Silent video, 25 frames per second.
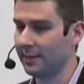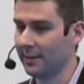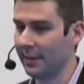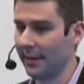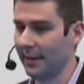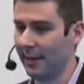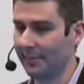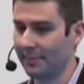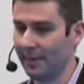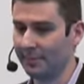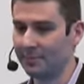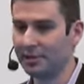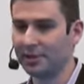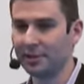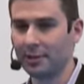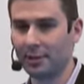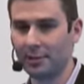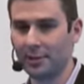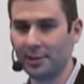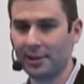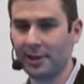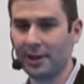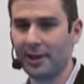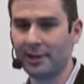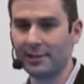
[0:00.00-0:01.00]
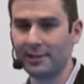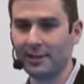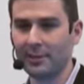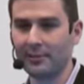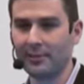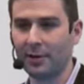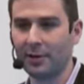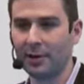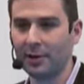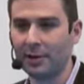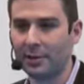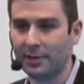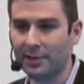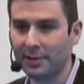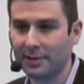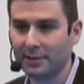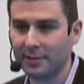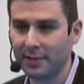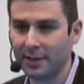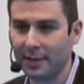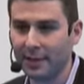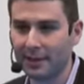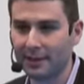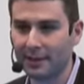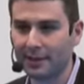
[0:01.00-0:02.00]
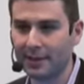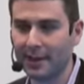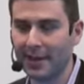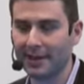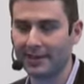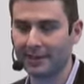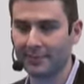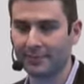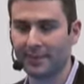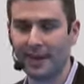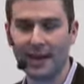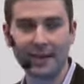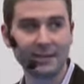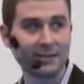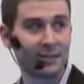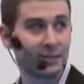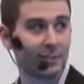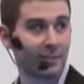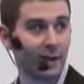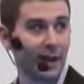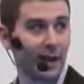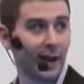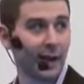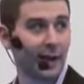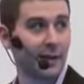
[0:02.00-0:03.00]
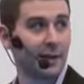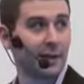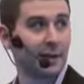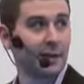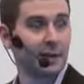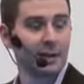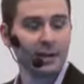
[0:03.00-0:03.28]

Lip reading: I'm sure the content marketing trend hasn't passed you by.